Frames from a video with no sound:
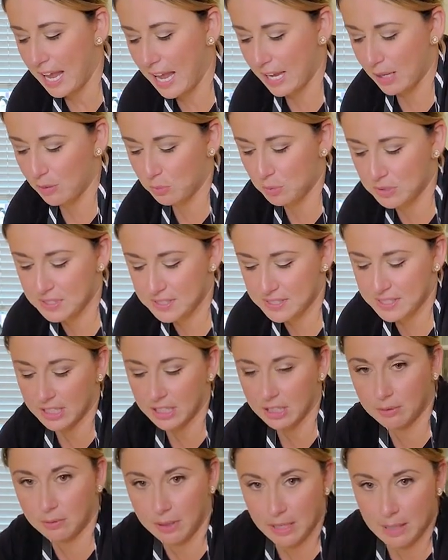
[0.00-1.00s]
and we'll
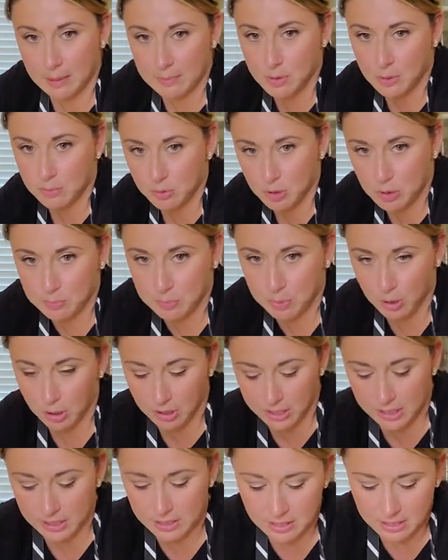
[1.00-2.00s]
seal it right up. So I'm just
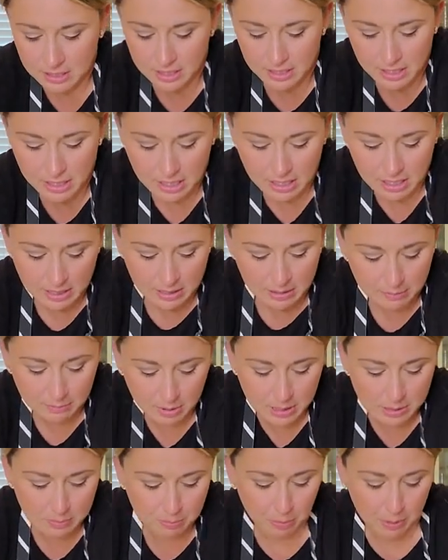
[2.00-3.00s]
pulling, I'm
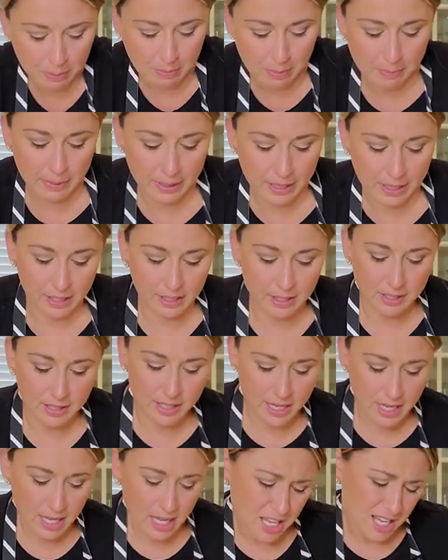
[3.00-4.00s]
gonna spread my butter.
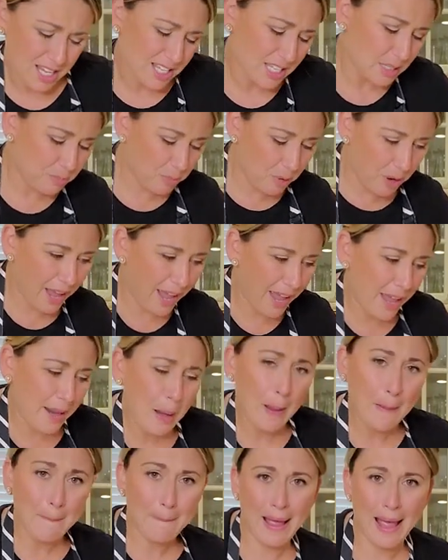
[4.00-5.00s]
Spread
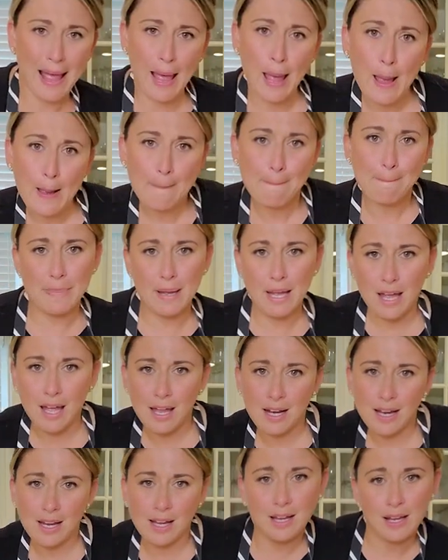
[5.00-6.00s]
my
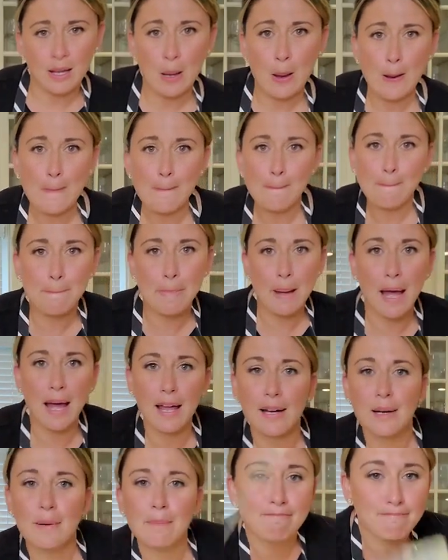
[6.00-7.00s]
butter,
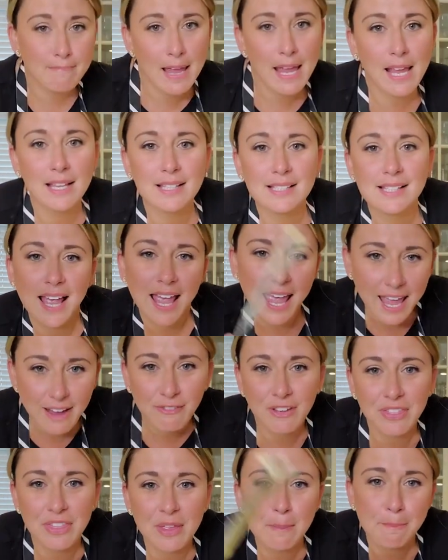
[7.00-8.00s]
butter makes
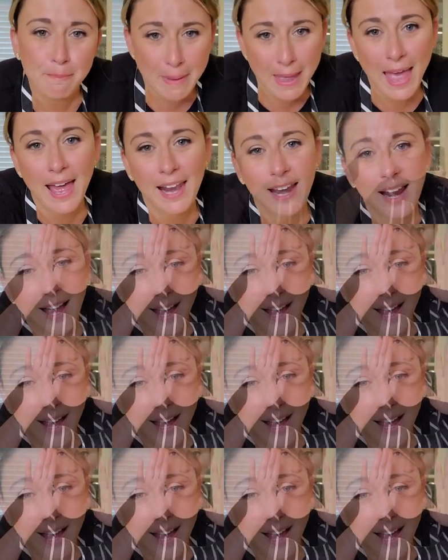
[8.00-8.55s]
everything better.